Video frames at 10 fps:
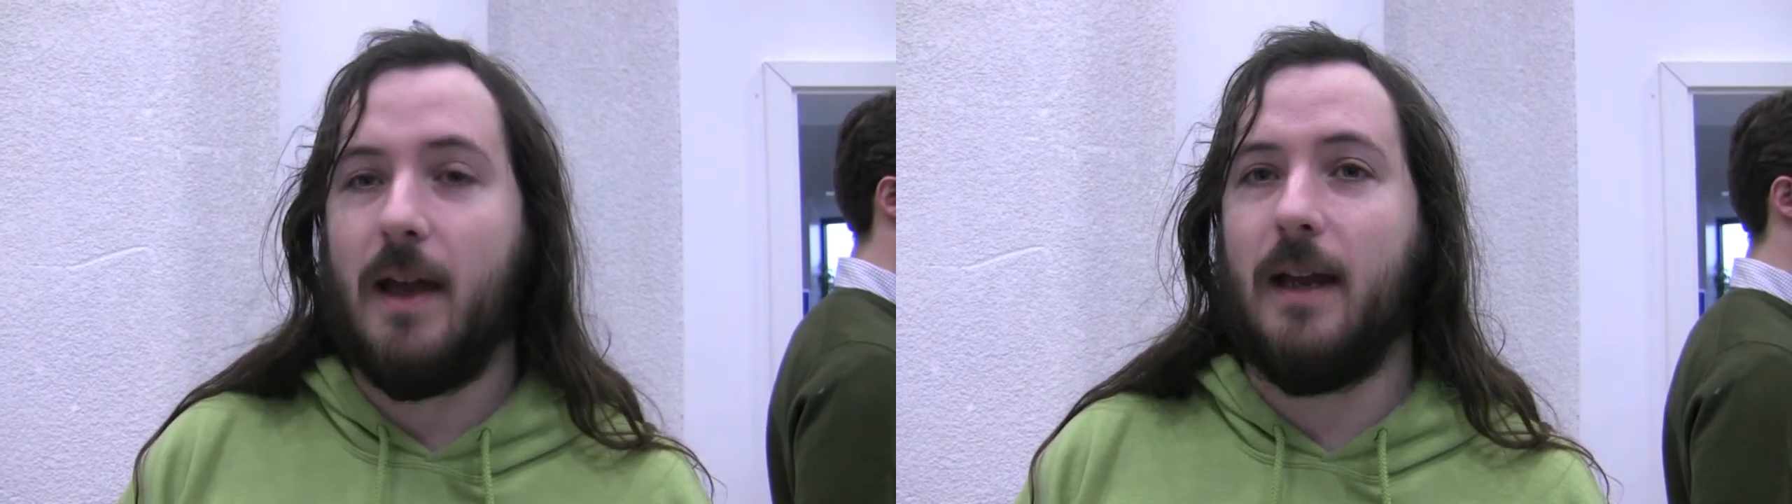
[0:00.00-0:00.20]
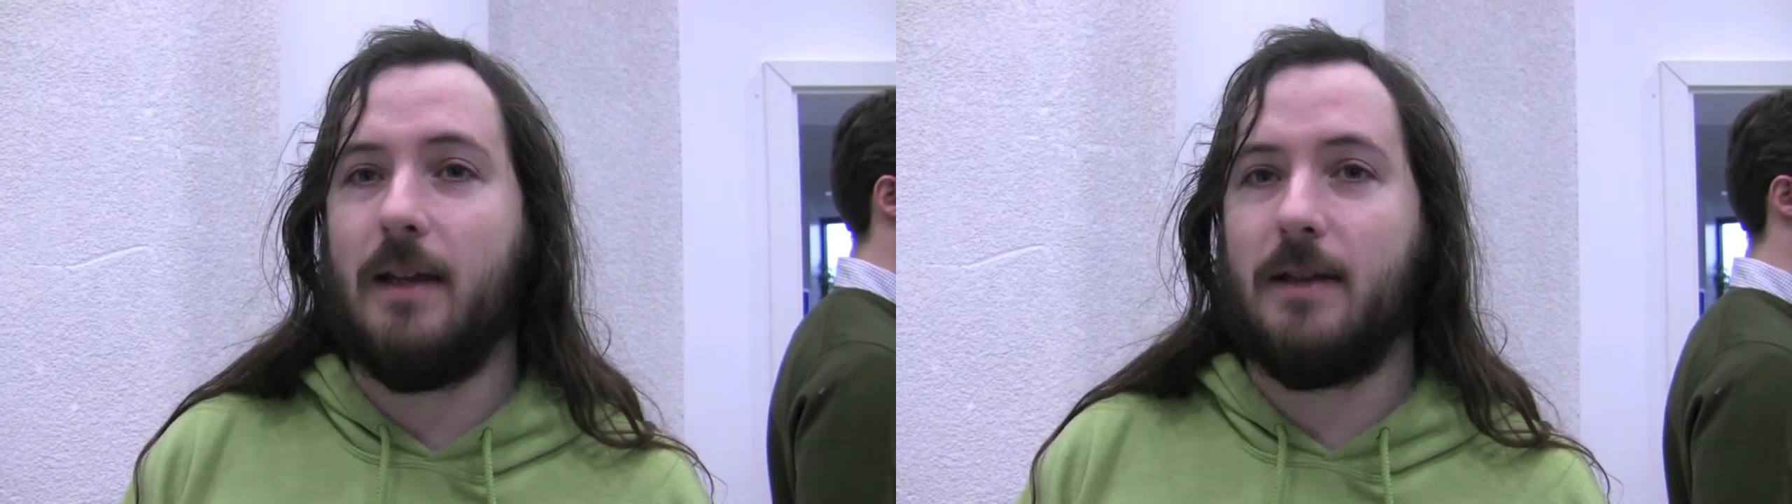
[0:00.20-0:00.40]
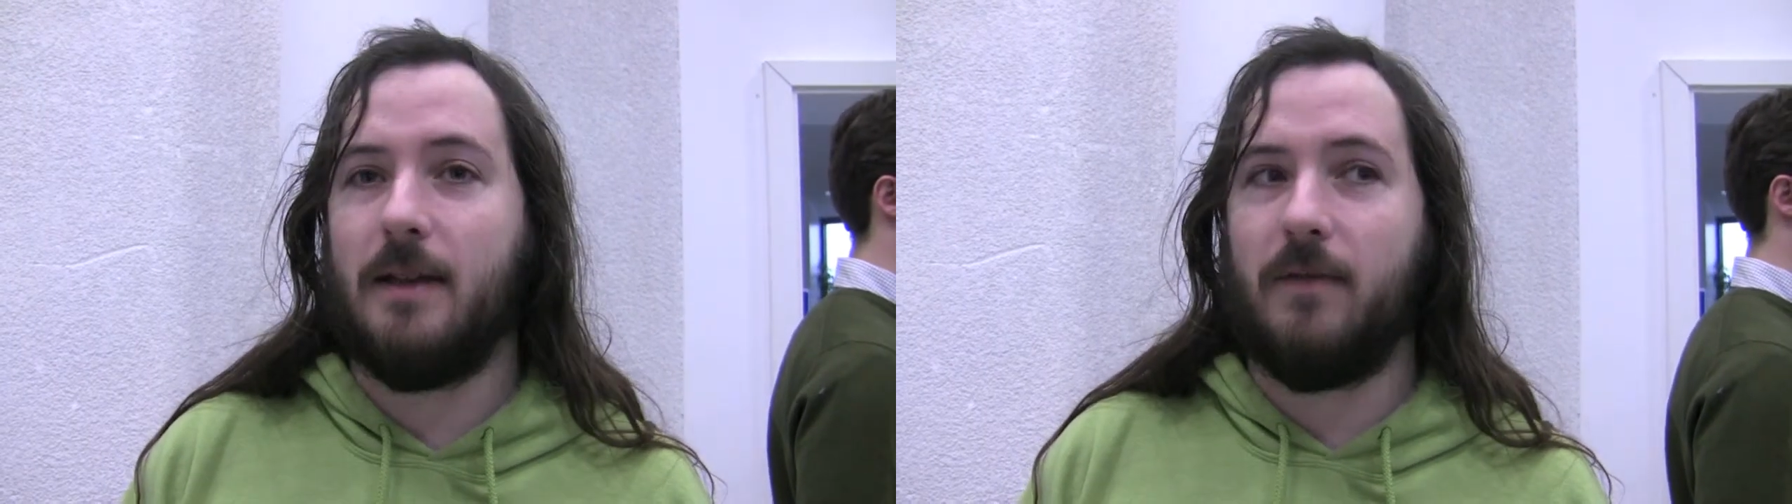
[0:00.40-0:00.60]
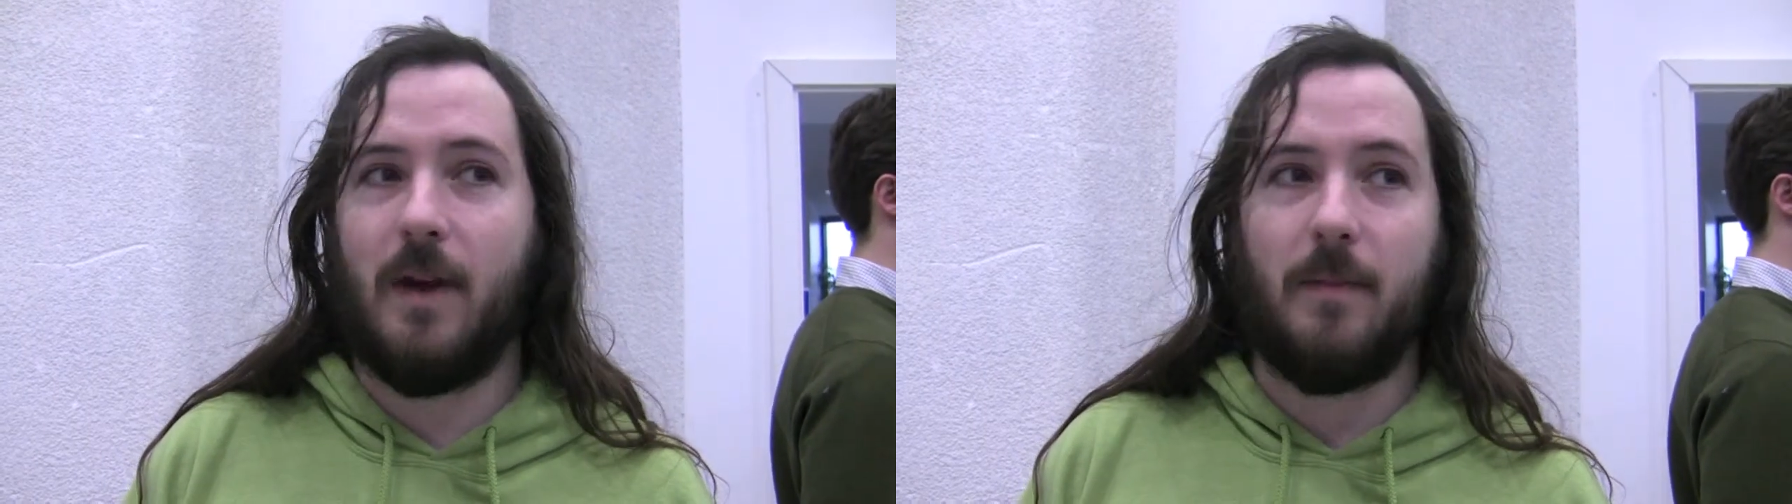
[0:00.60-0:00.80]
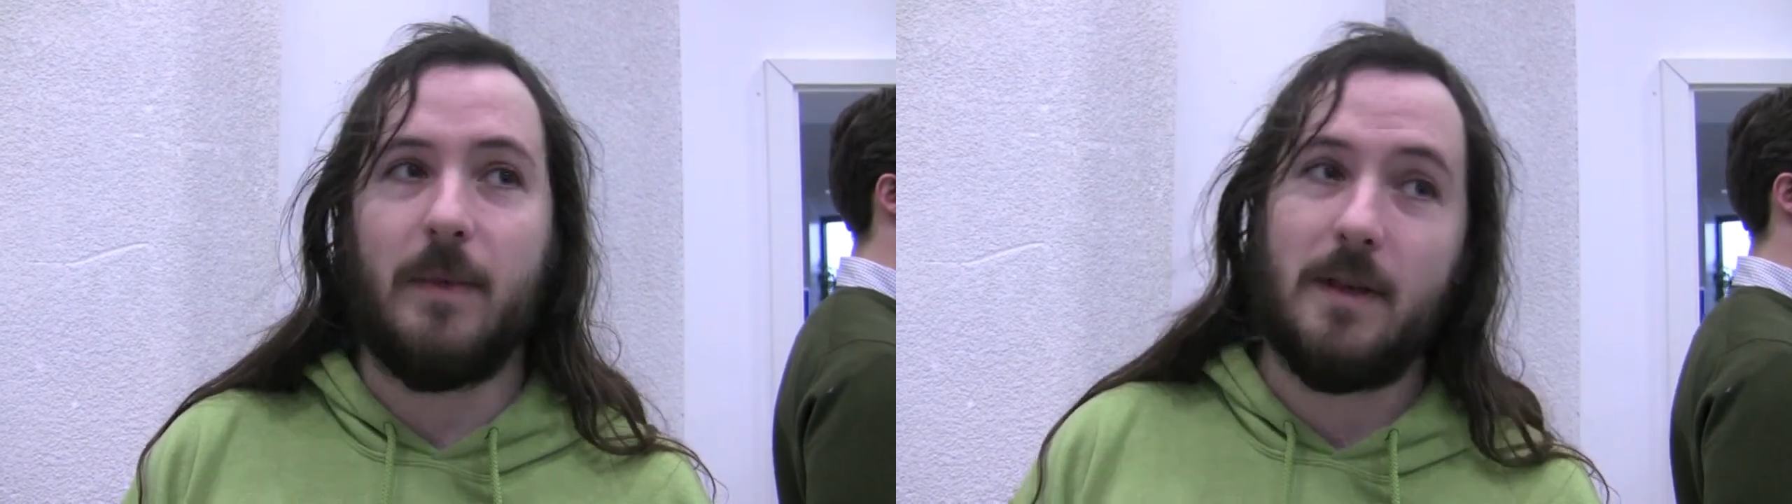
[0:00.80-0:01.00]
in certain
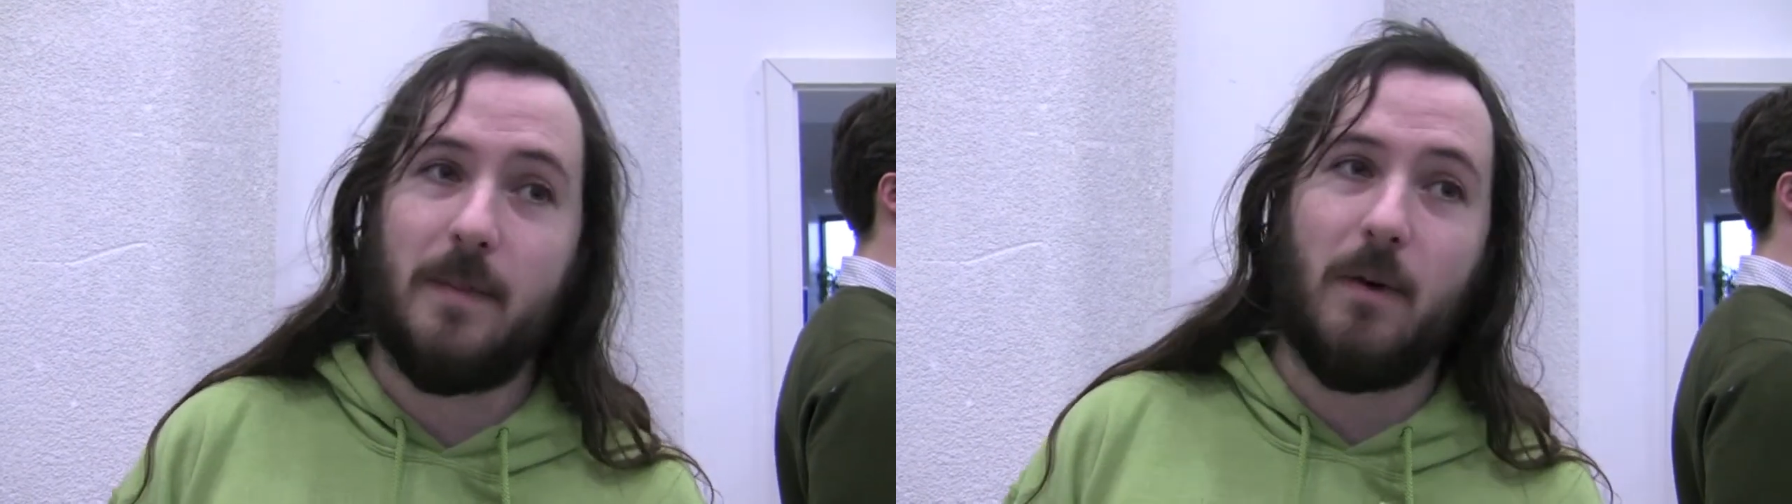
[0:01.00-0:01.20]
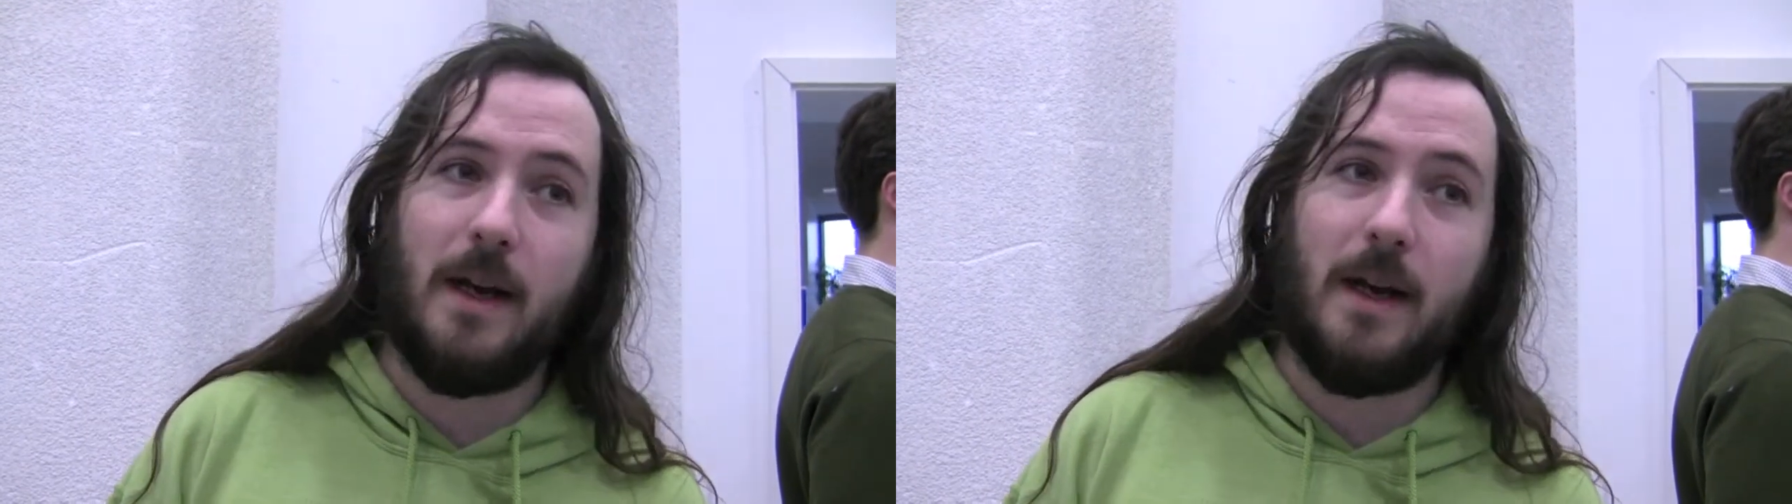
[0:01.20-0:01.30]
environments, can be